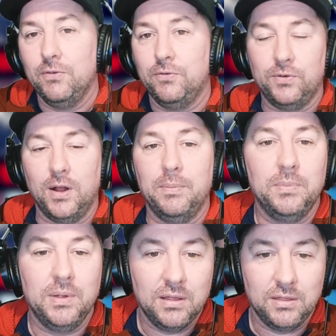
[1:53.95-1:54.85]

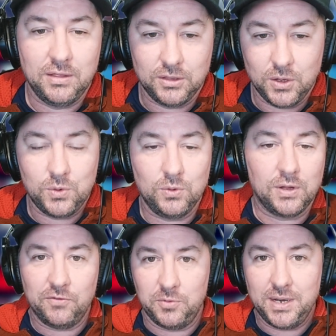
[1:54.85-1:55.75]
from the local
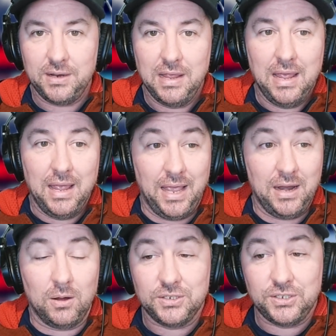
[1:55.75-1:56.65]
government
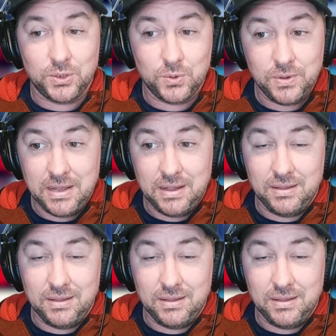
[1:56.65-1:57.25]
and also